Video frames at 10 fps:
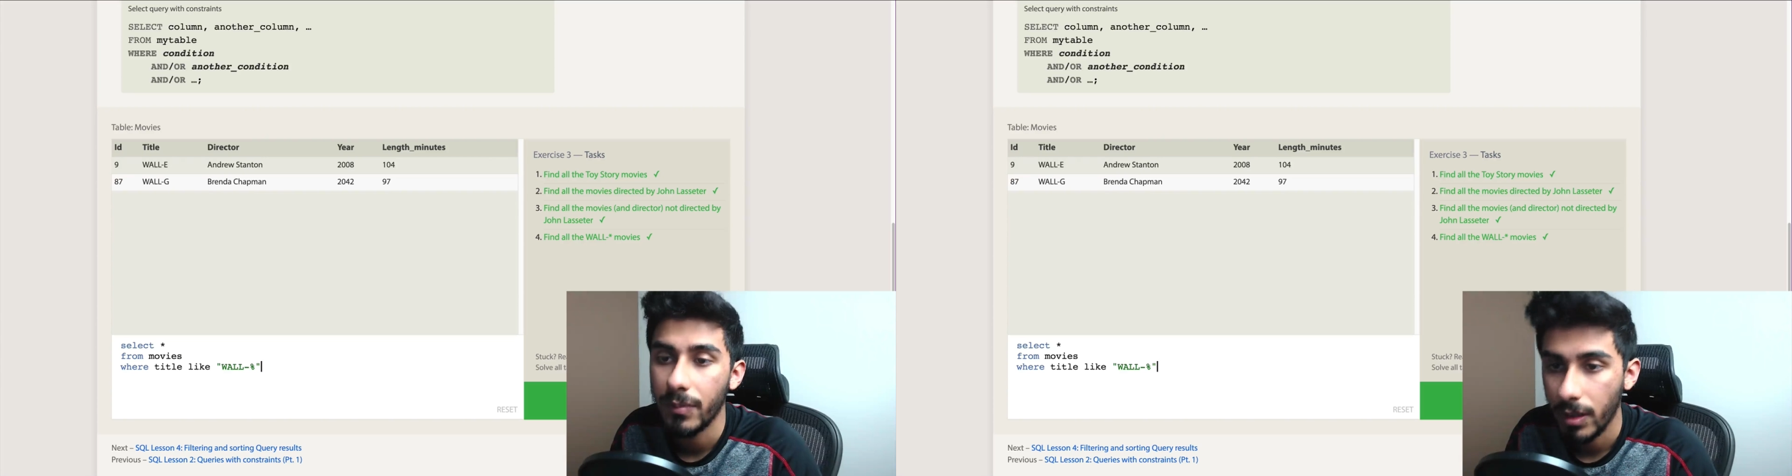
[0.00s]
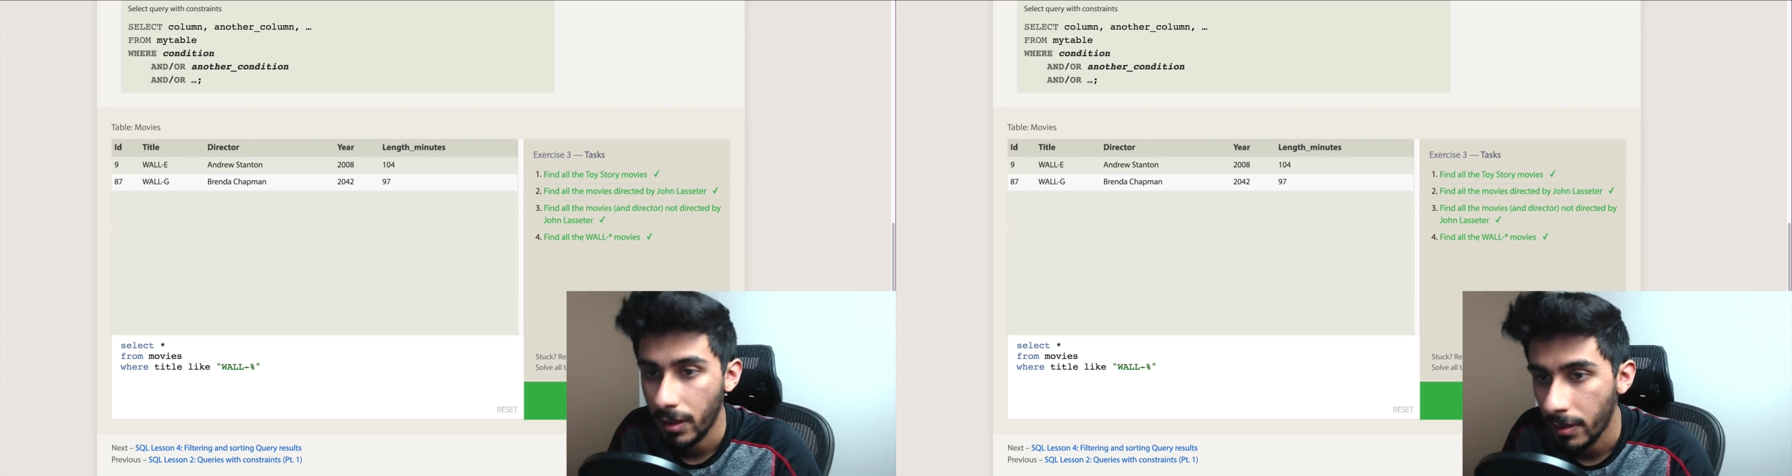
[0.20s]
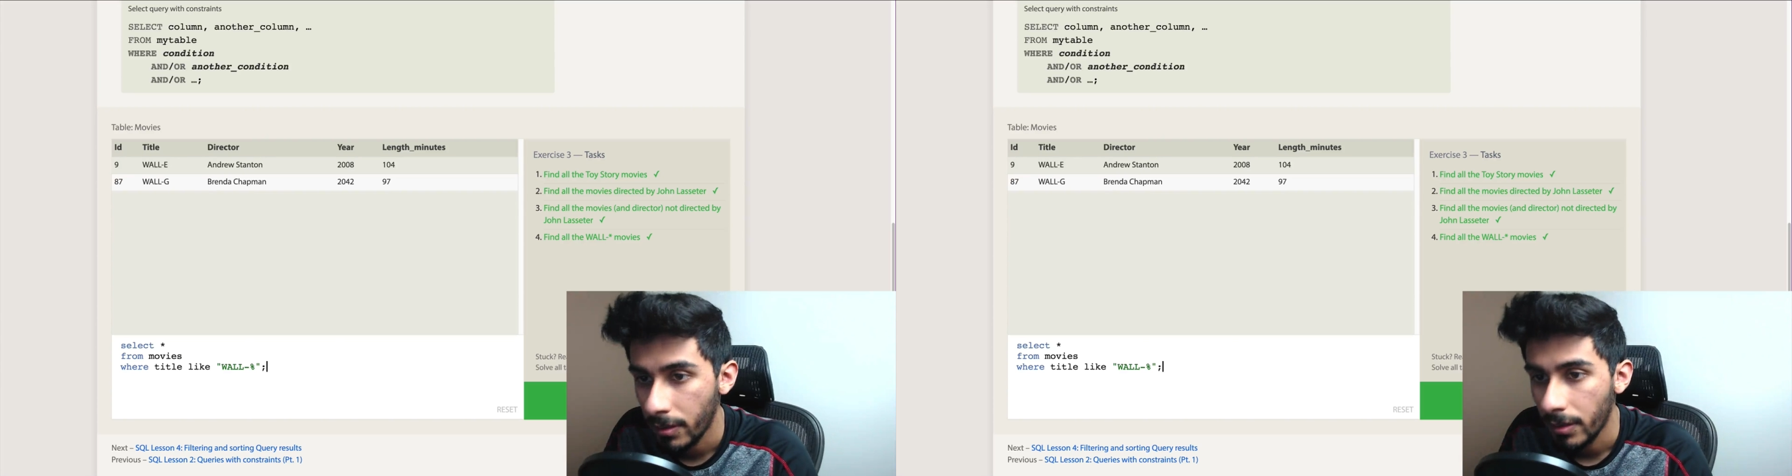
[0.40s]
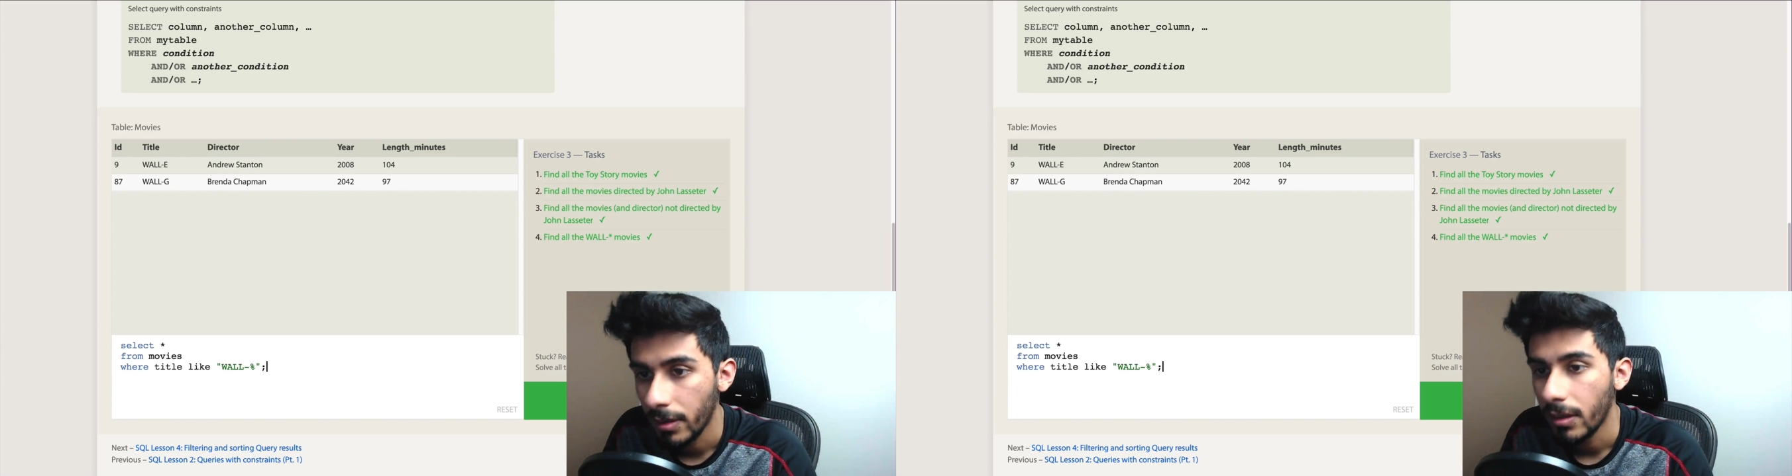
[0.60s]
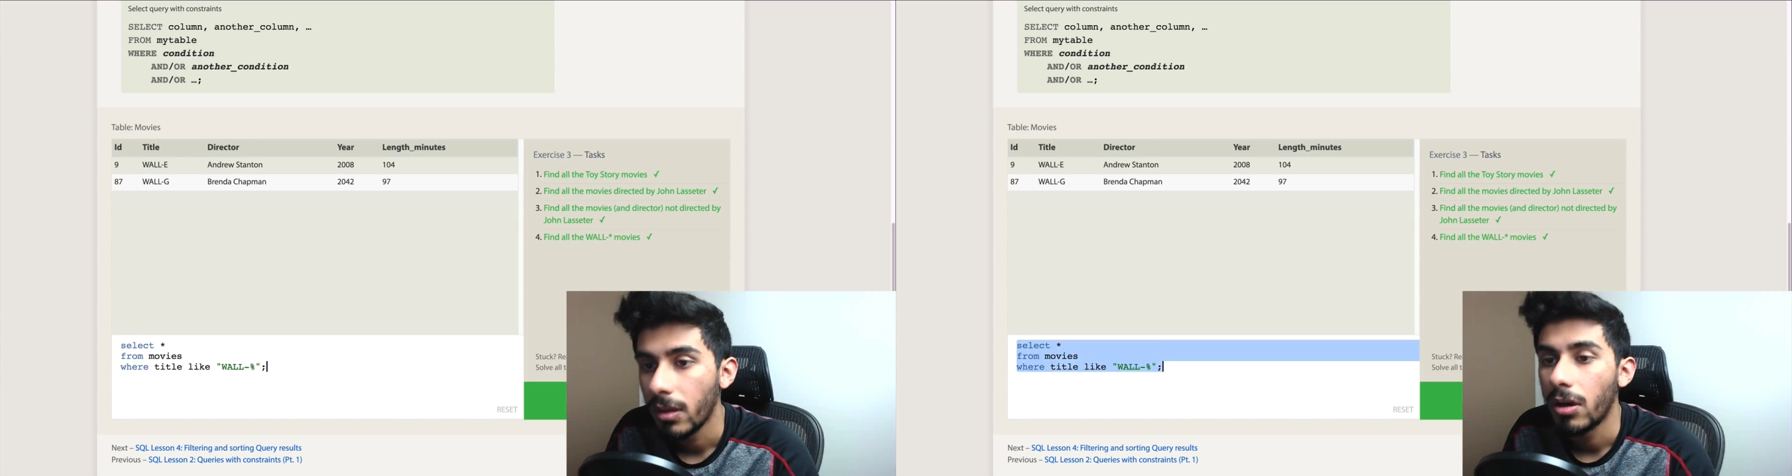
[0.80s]
Okay,
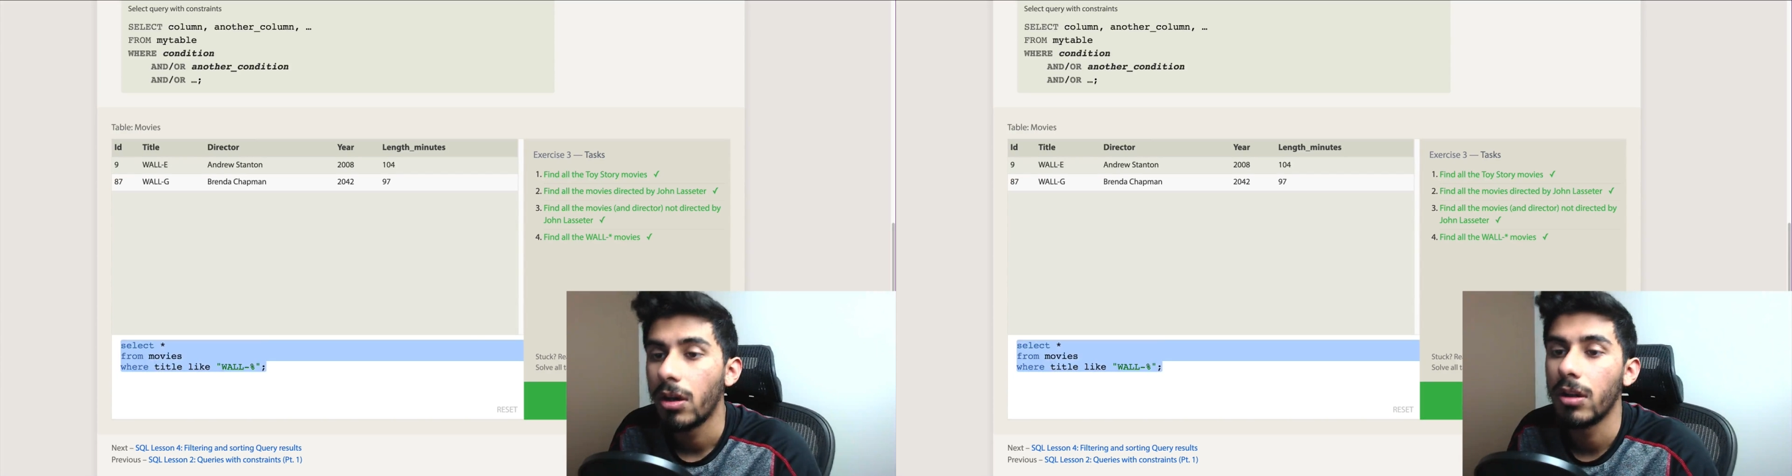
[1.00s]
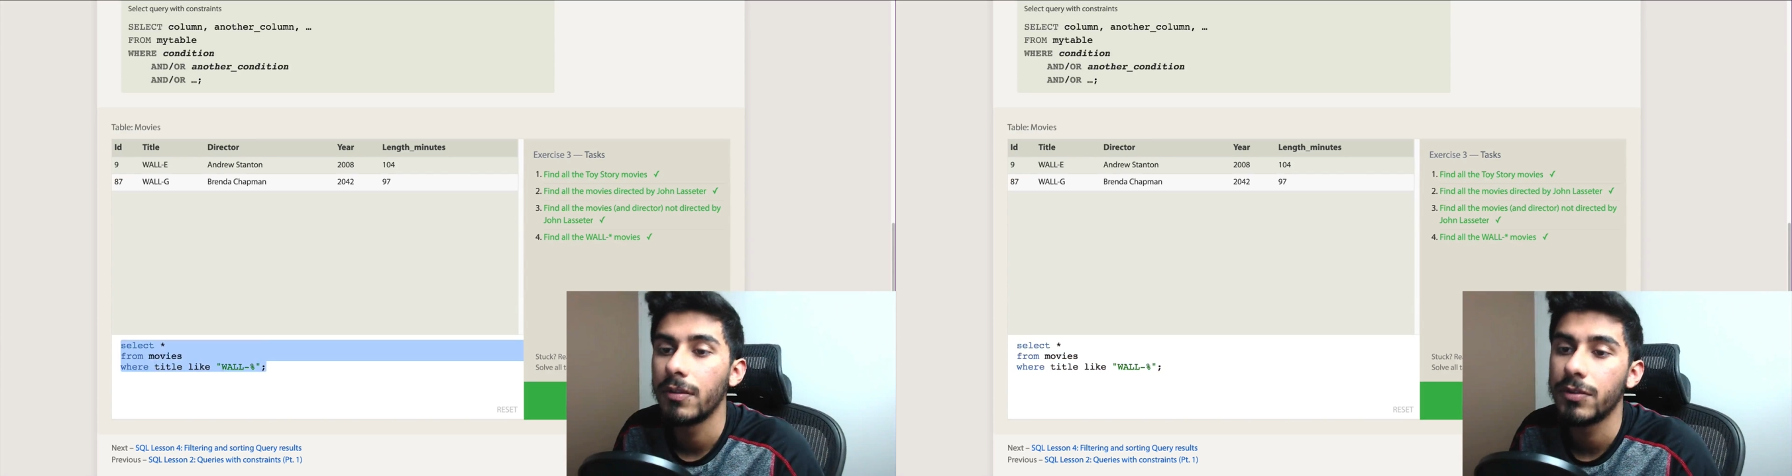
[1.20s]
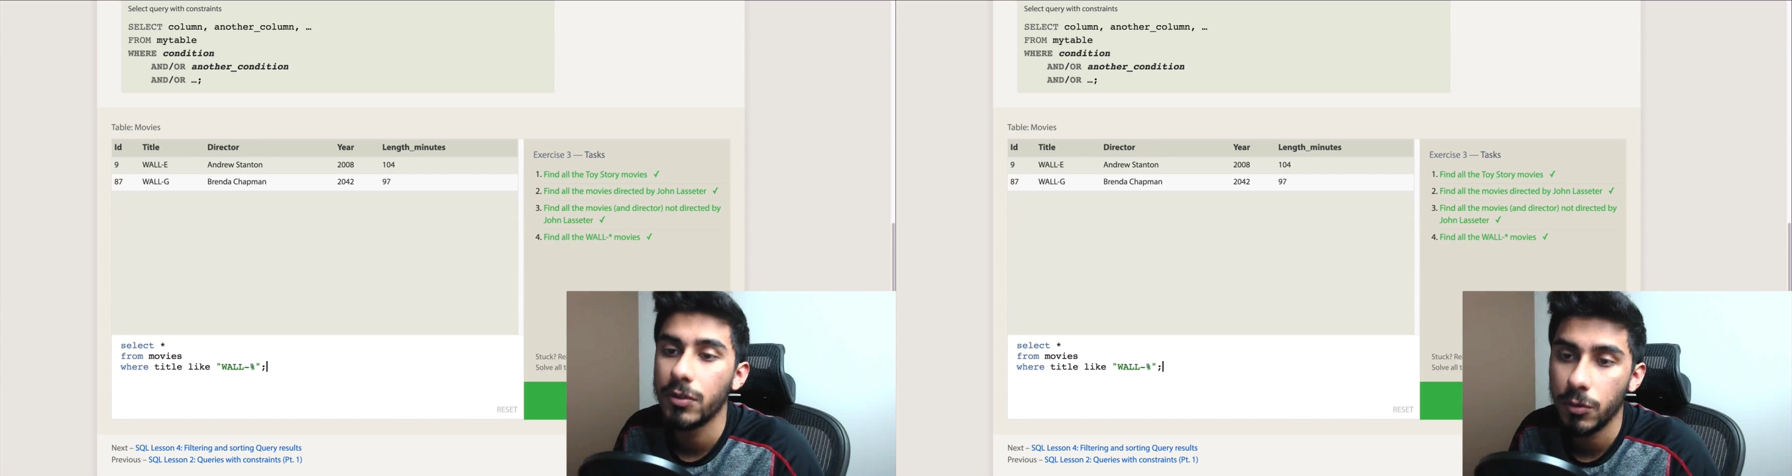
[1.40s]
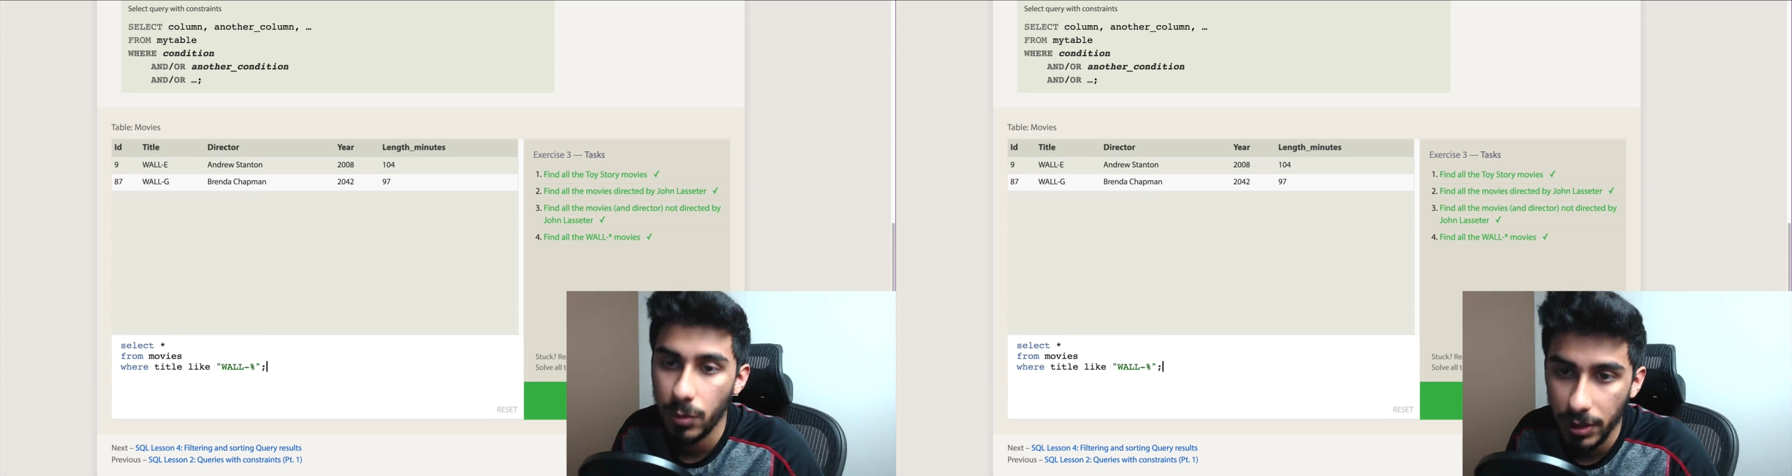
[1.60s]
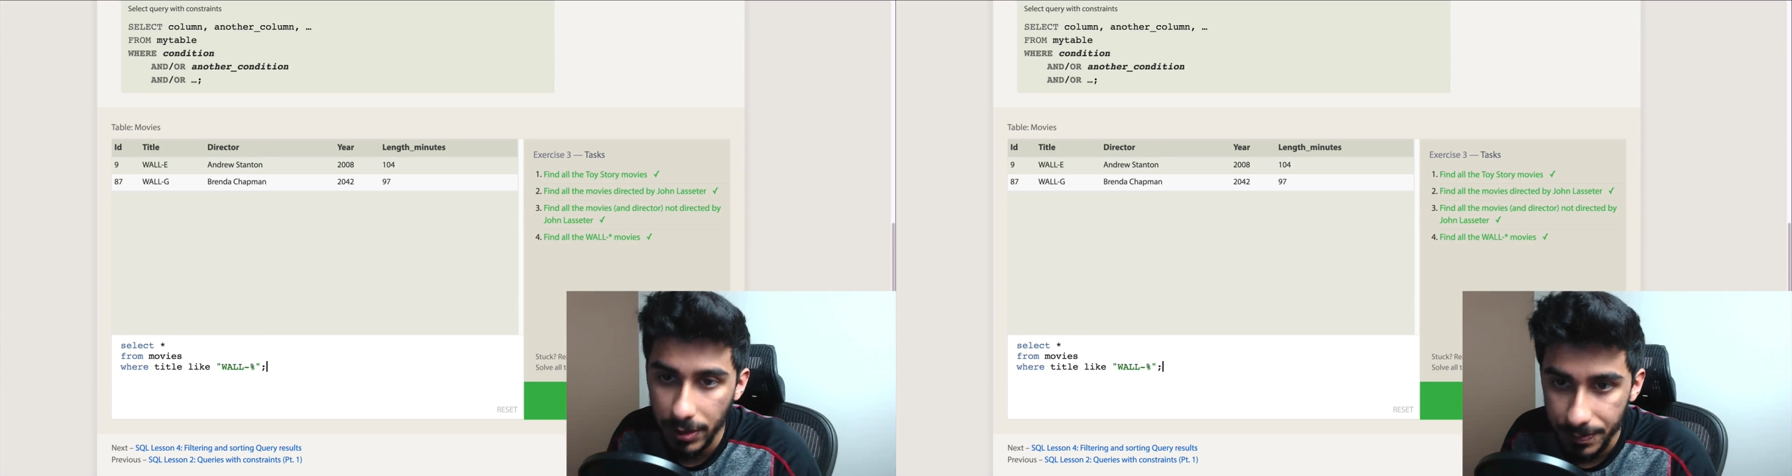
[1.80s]
all of those
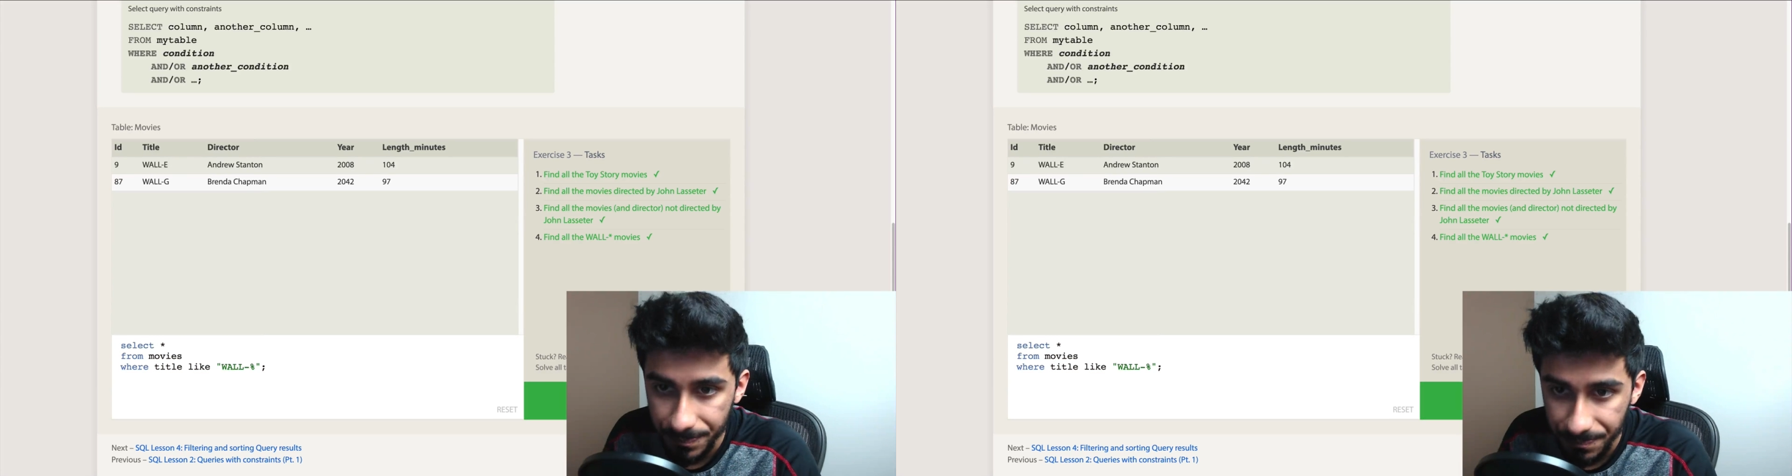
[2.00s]
work.